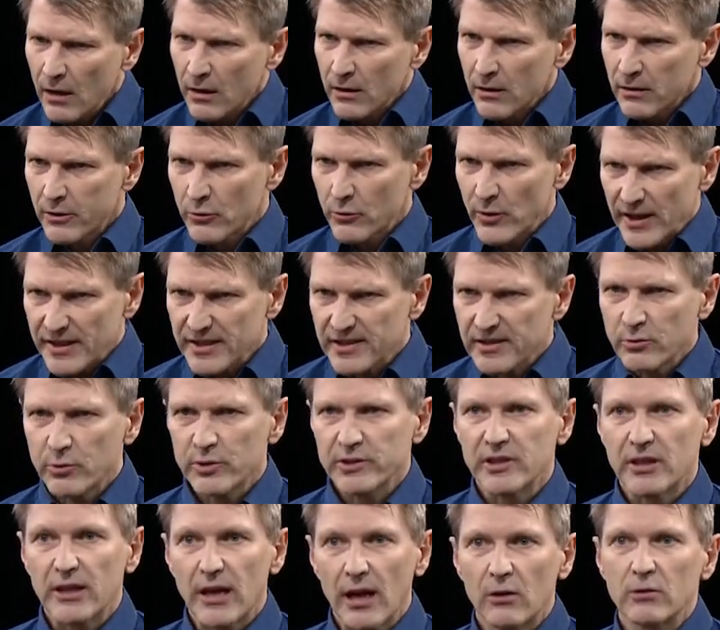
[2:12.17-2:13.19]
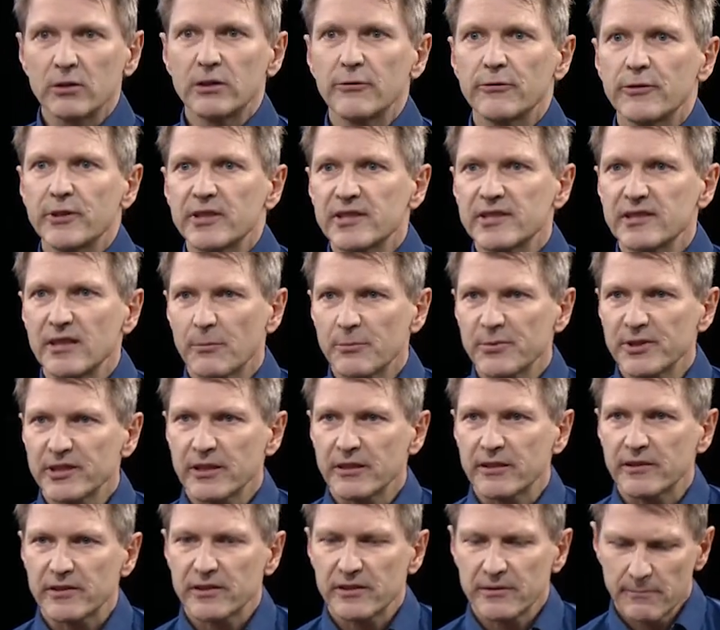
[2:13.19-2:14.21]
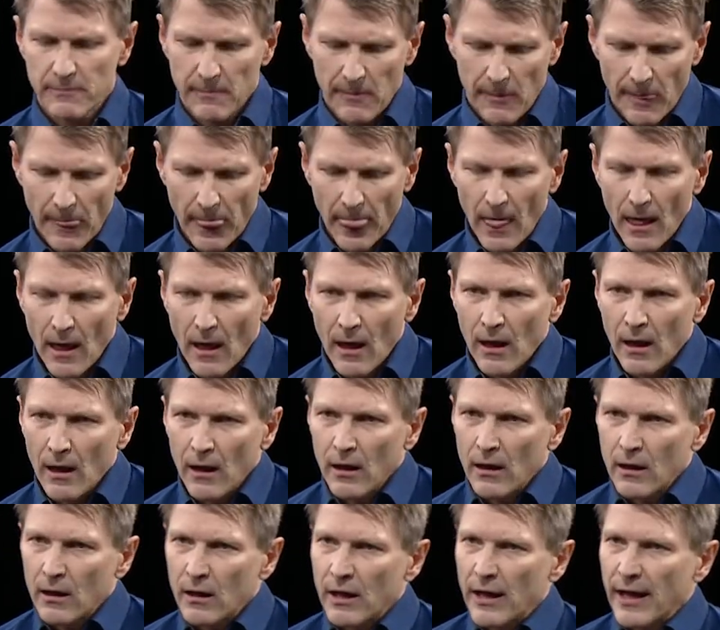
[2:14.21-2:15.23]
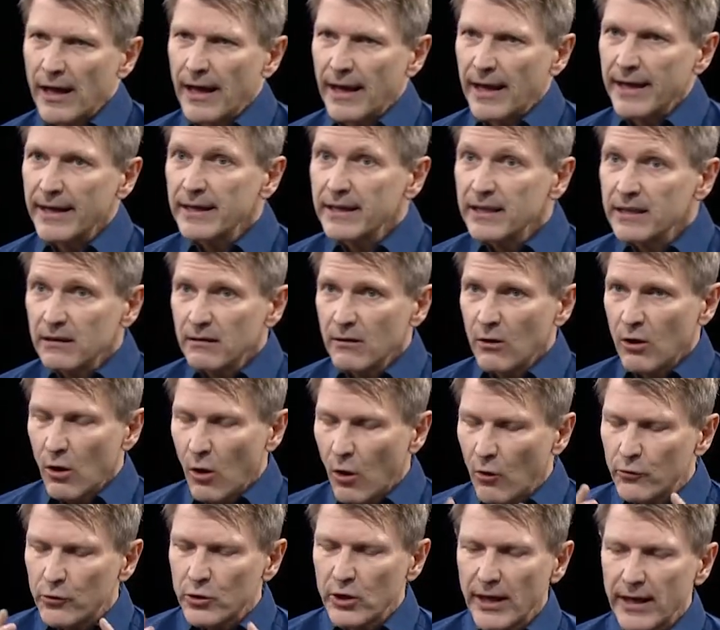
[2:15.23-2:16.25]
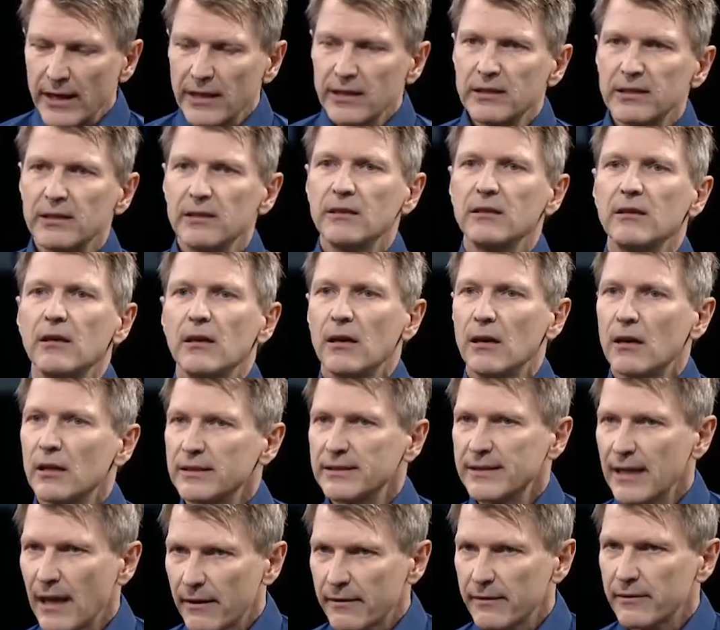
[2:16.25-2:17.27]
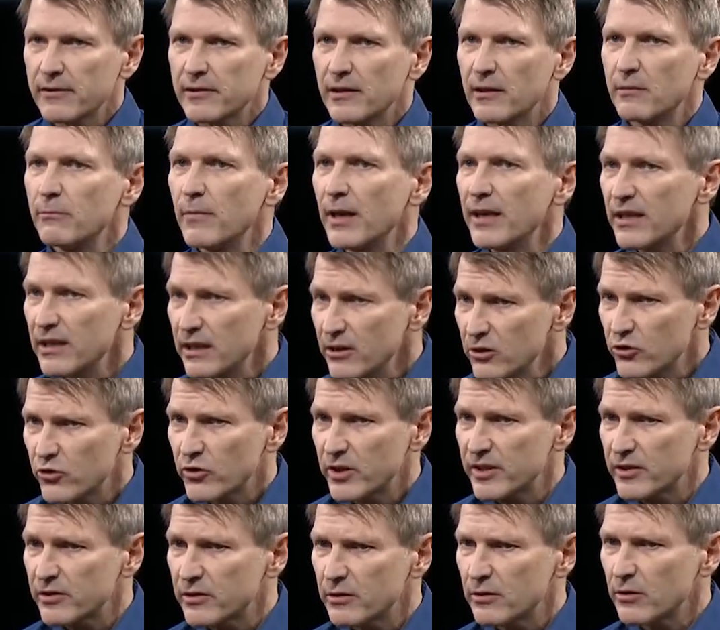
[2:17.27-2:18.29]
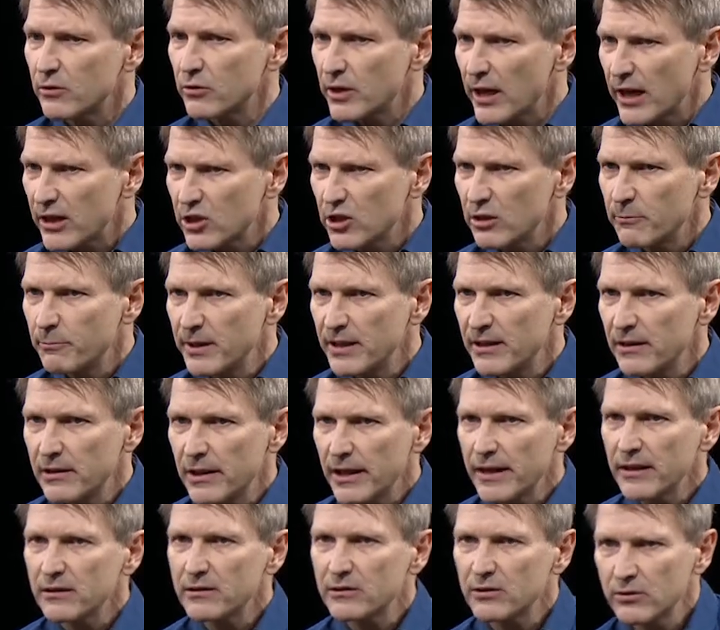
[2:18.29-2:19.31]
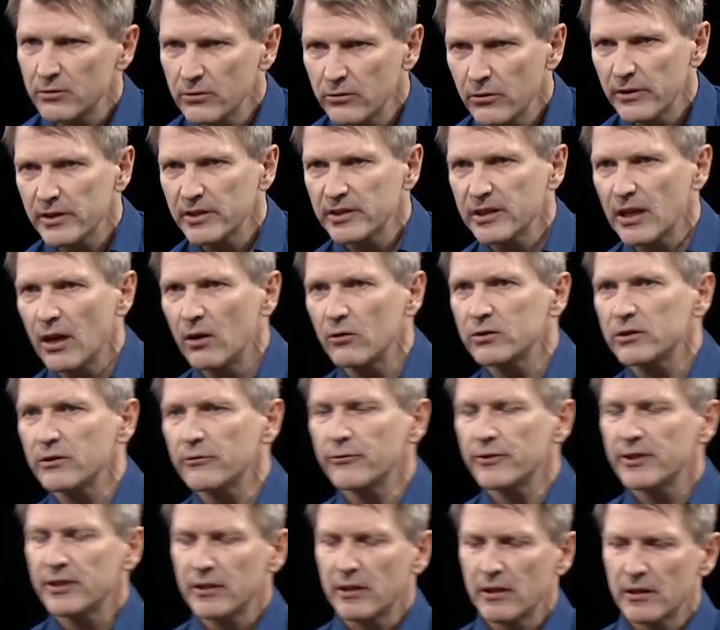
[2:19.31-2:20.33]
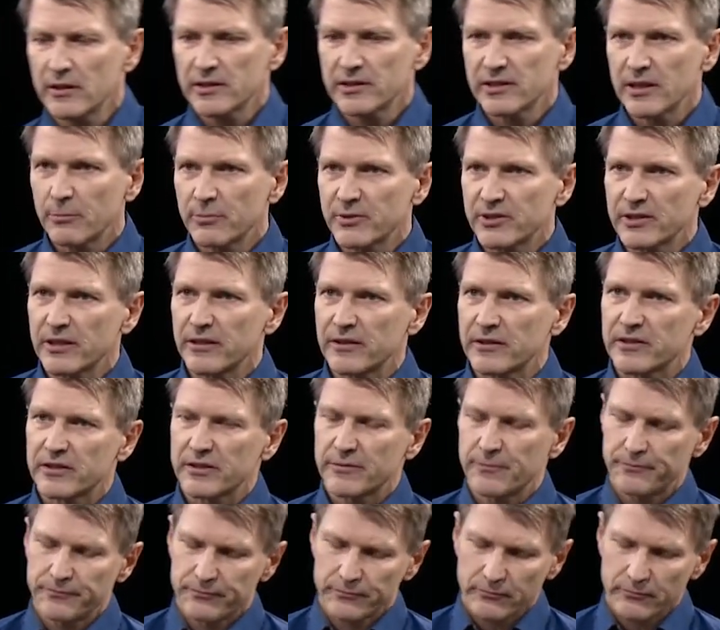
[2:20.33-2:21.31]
The rest was a counterfeit substance. 80, over 80 deaths and many injuries could actually be linked to this counterfeit substance.